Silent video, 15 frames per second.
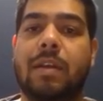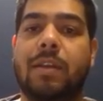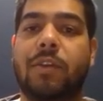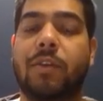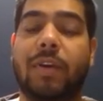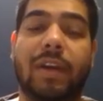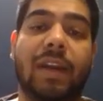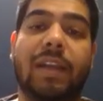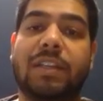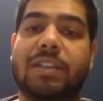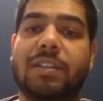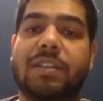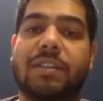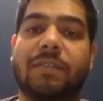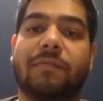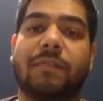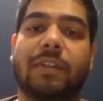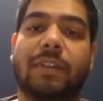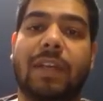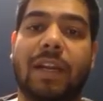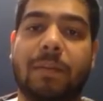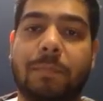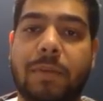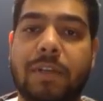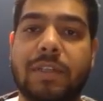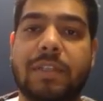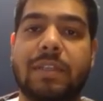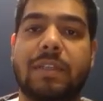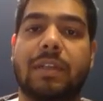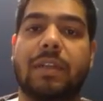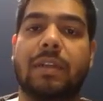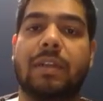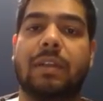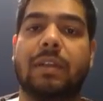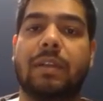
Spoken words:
your relationship with that person